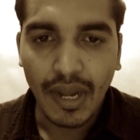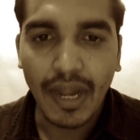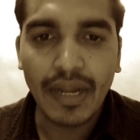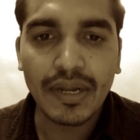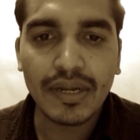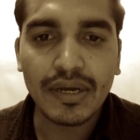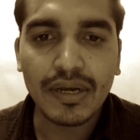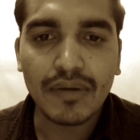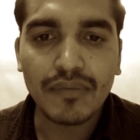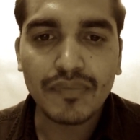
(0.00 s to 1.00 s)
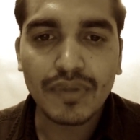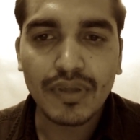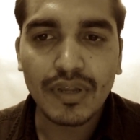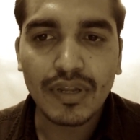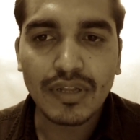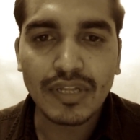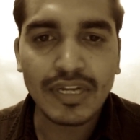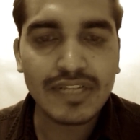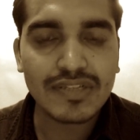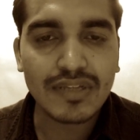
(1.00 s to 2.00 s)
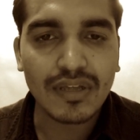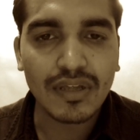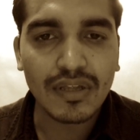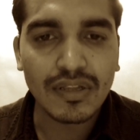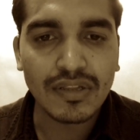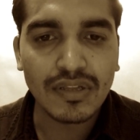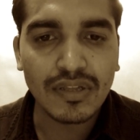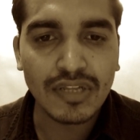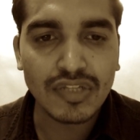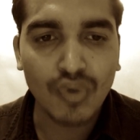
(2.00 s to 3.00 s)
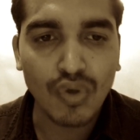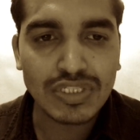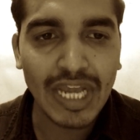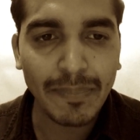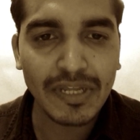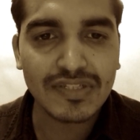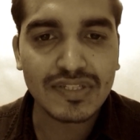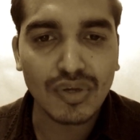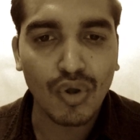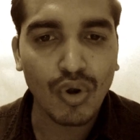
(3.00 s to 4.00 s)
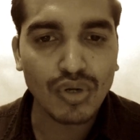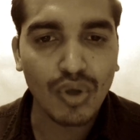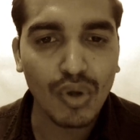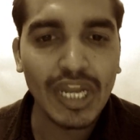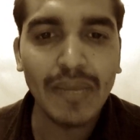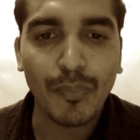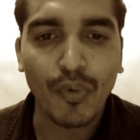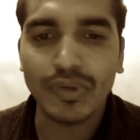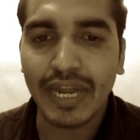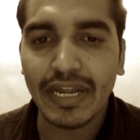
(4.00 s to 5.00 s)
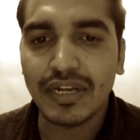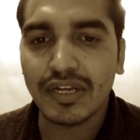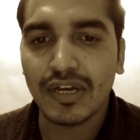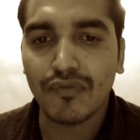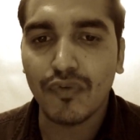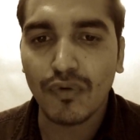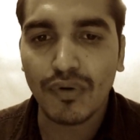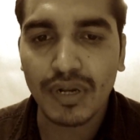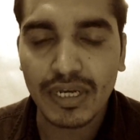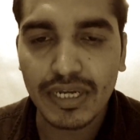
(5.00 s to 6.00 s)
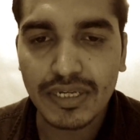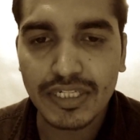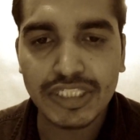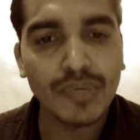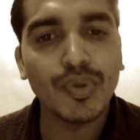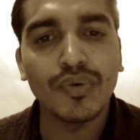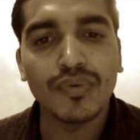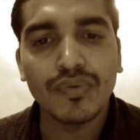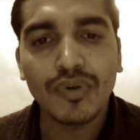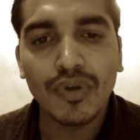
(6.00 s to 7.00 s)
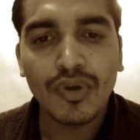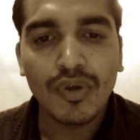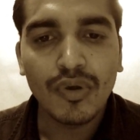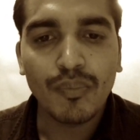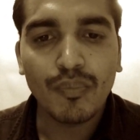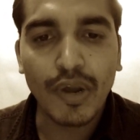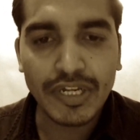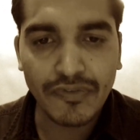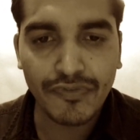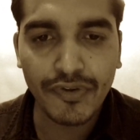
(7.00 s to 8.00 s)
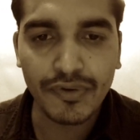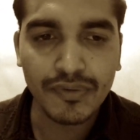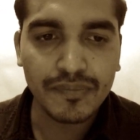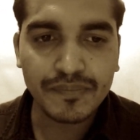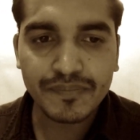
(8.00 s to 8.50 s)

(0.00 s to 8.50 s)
and that is this concept is not only important for interview point of view,